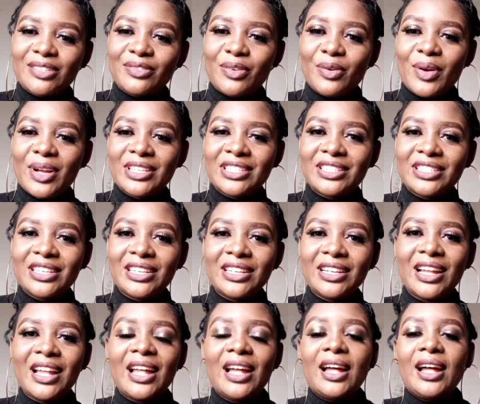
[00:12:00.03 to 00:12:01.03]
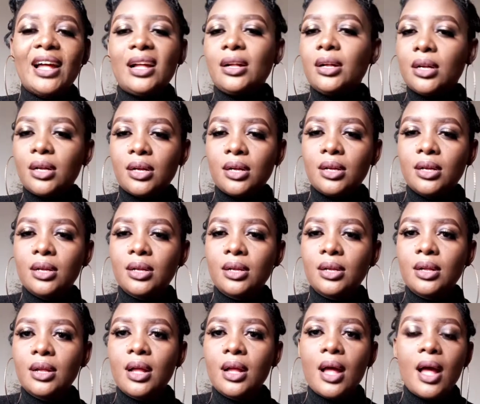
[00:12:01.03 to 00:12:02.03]
for watching.
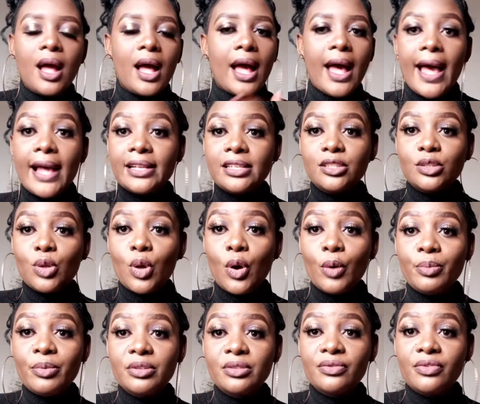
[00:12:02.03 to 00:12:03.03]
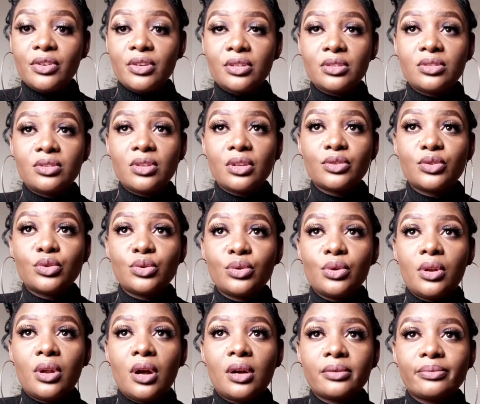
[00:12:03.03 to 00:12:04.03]
I just hope this video is not too
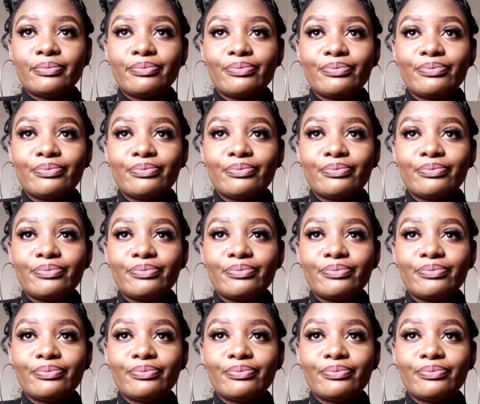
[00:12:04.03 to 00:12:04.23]
long.